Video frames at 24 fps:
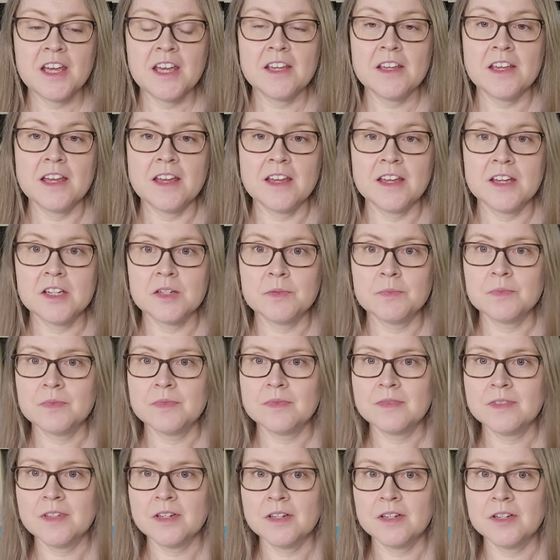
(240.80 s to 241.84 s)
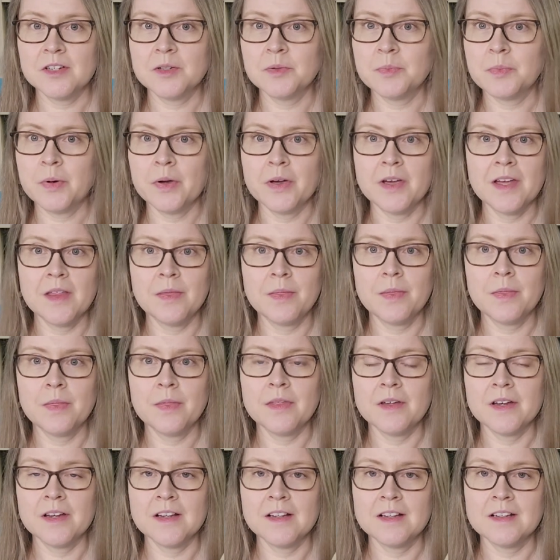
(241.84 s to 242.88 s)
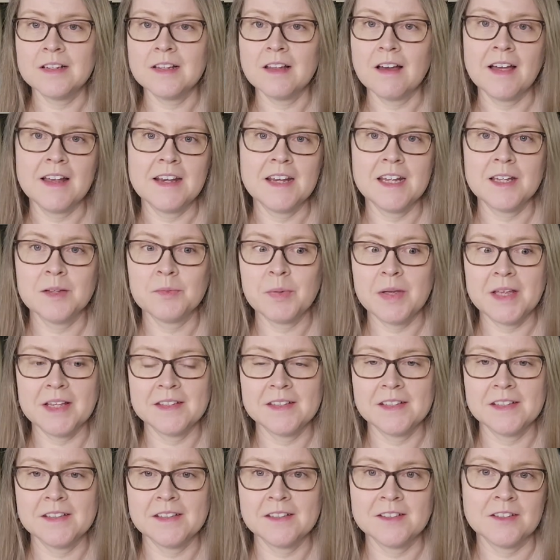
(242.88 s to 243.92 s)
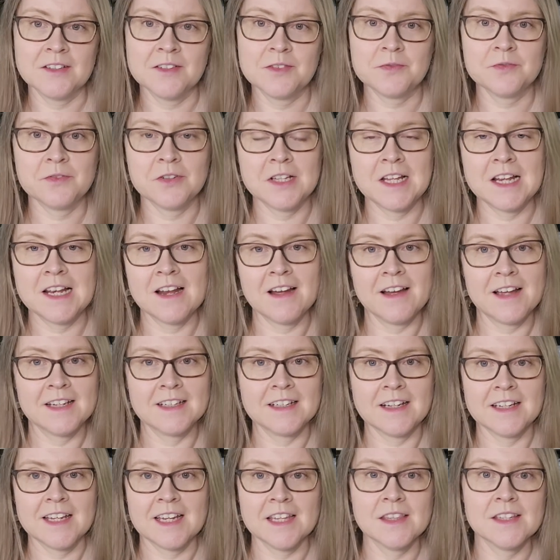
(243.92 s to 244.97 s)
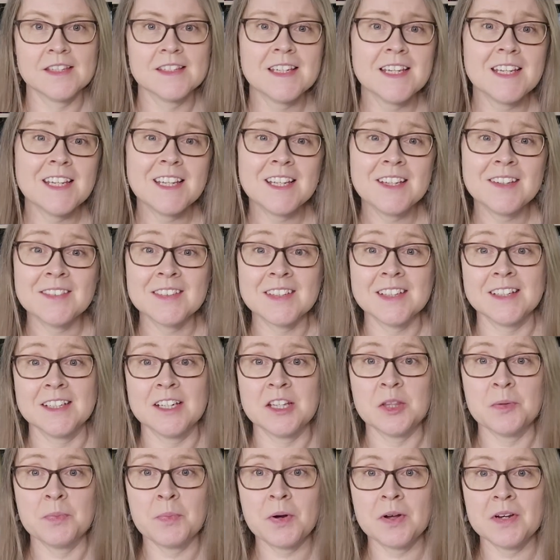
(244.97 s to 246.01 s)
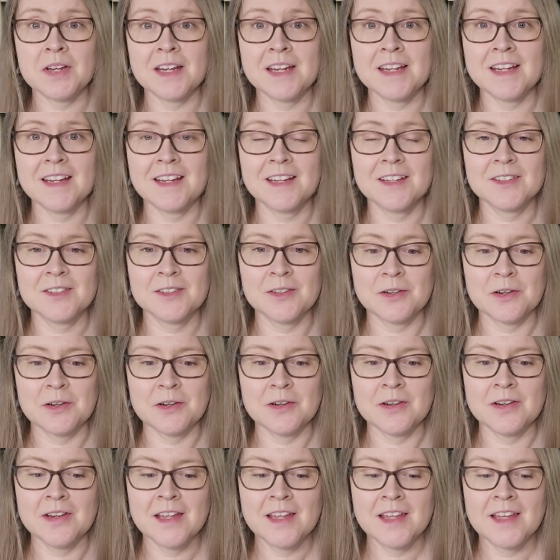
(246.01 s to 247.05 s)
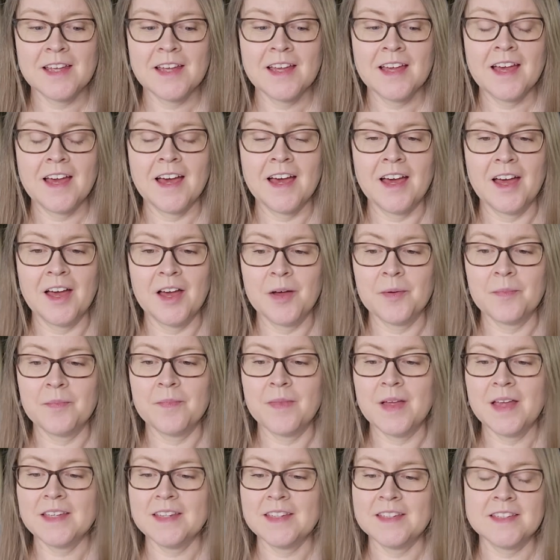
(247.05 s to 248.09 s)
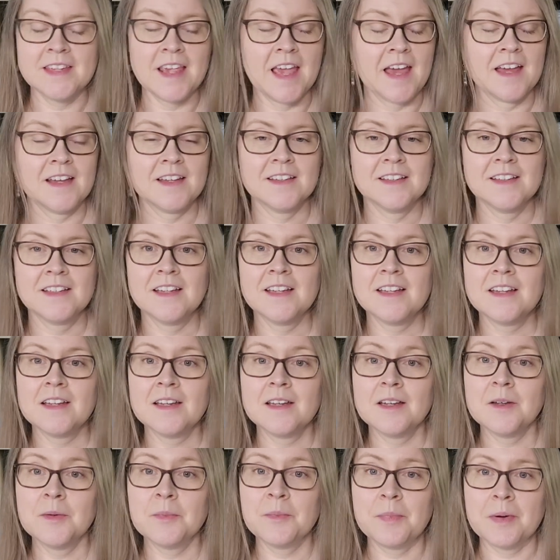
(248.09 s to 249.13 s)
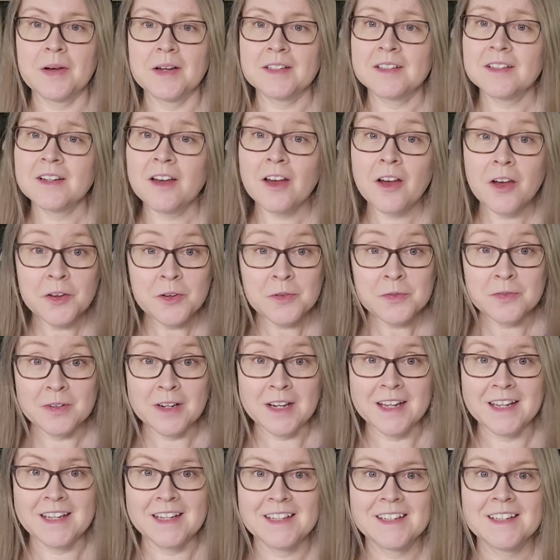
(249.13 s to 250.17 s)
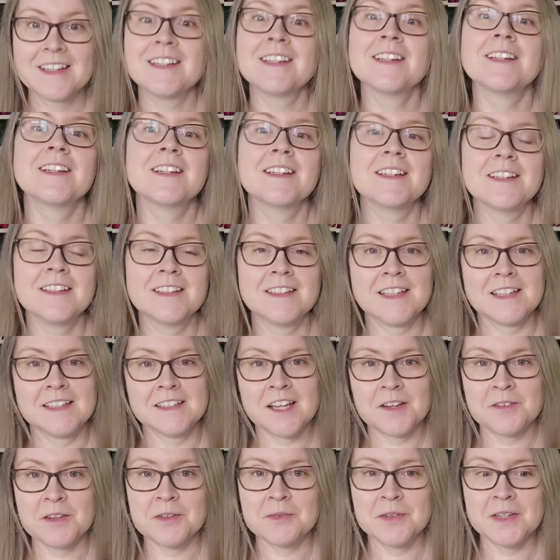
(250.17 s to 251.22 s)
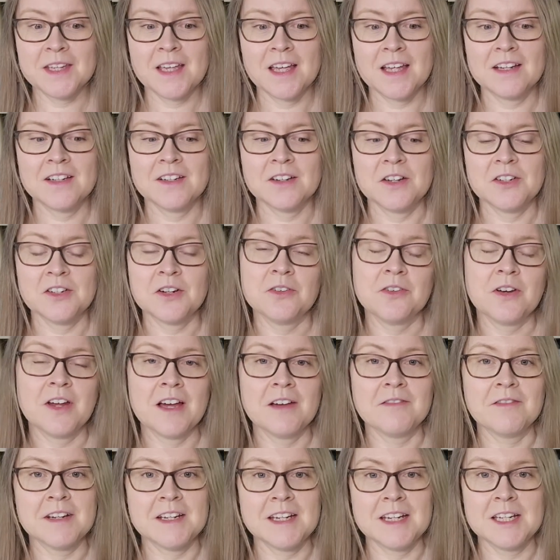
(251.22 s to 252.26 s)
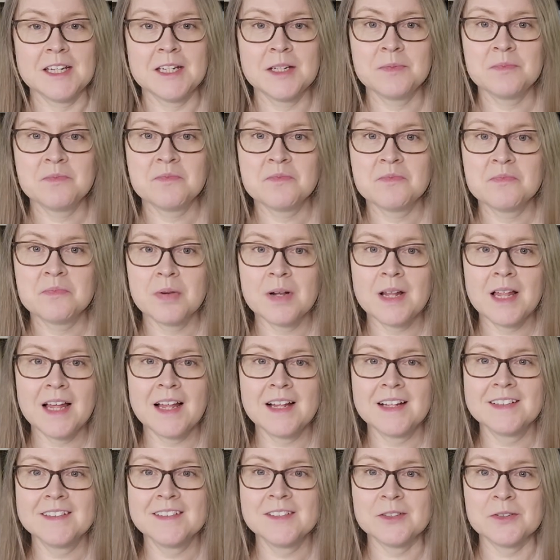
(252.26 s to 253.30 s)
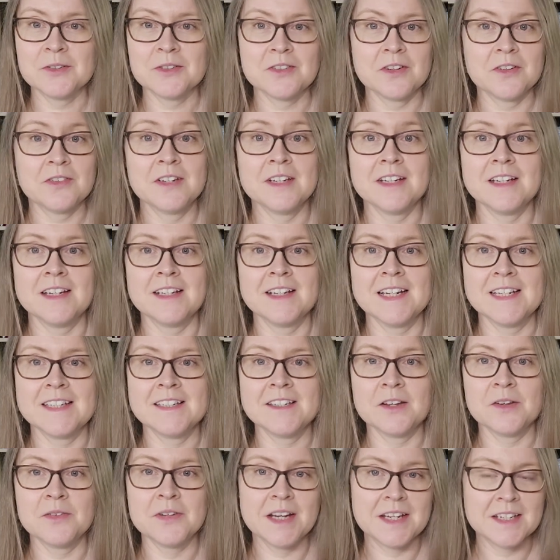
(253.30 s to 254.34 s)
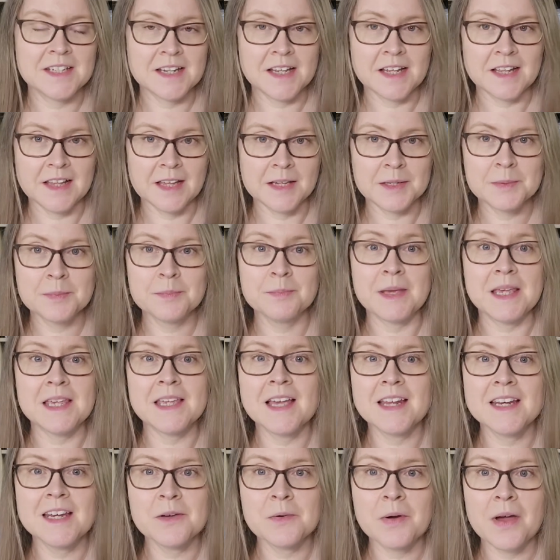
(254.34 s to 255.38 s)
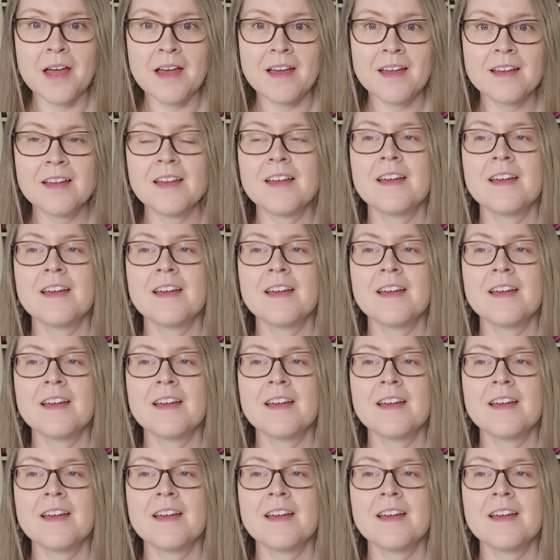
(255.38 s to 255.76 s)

to put in the lining pieces, because it's fully lined, like in the sleeves and in the body. So yeah, but hopefully this coming weekend I don't have any plans, or at least don't need to like be anywhere.